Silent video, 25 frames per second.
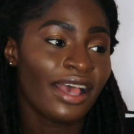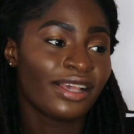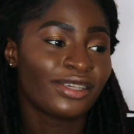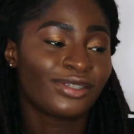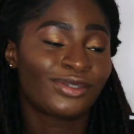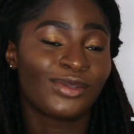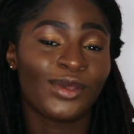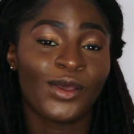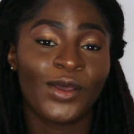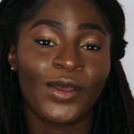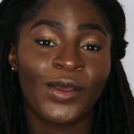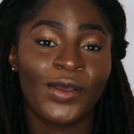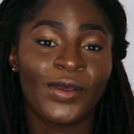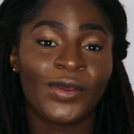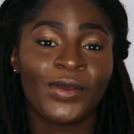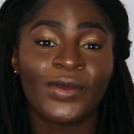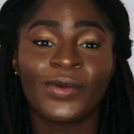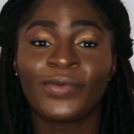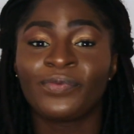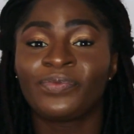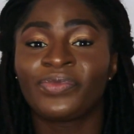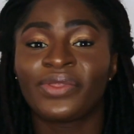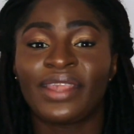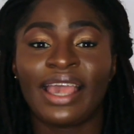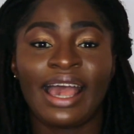
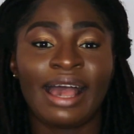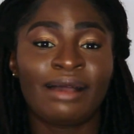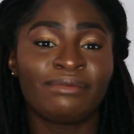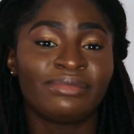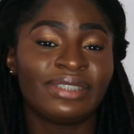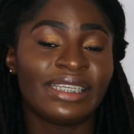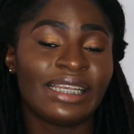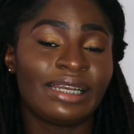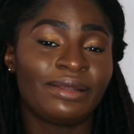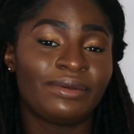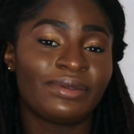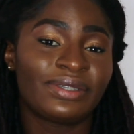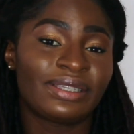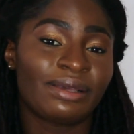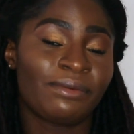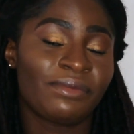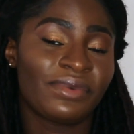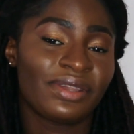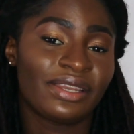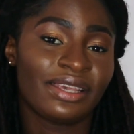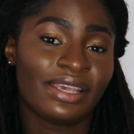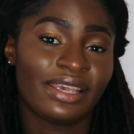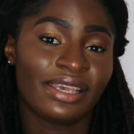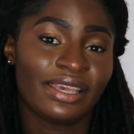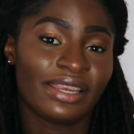So I'm dealing with
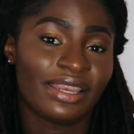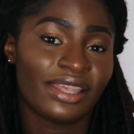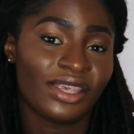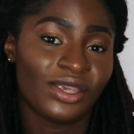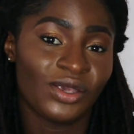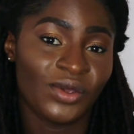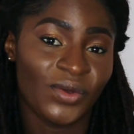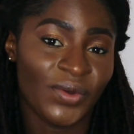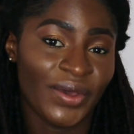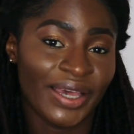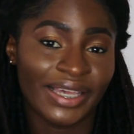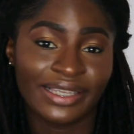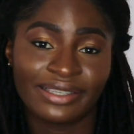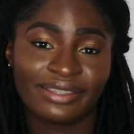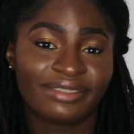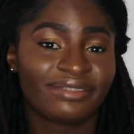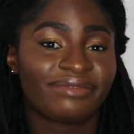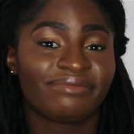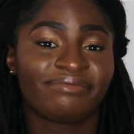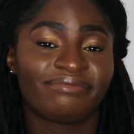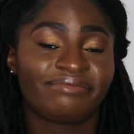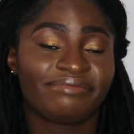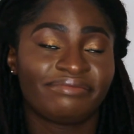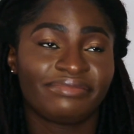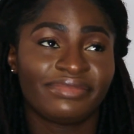somebody in the
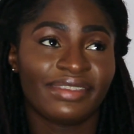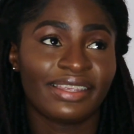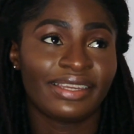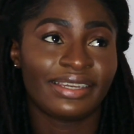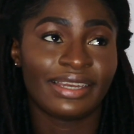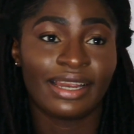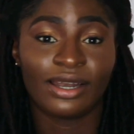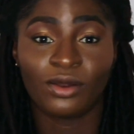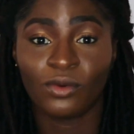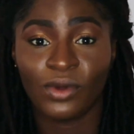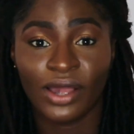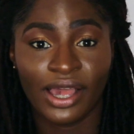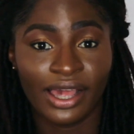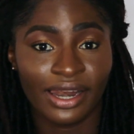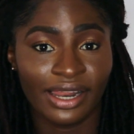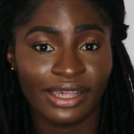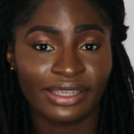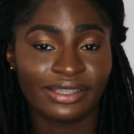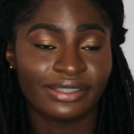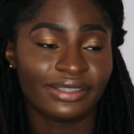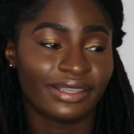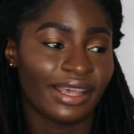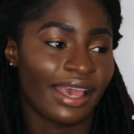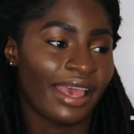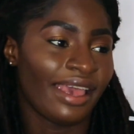US, Delaware,
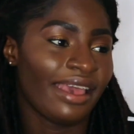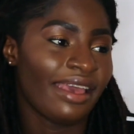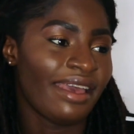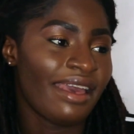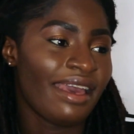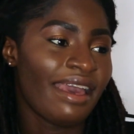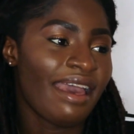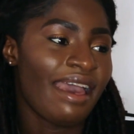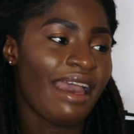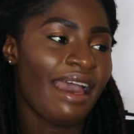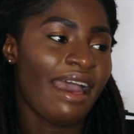let's say,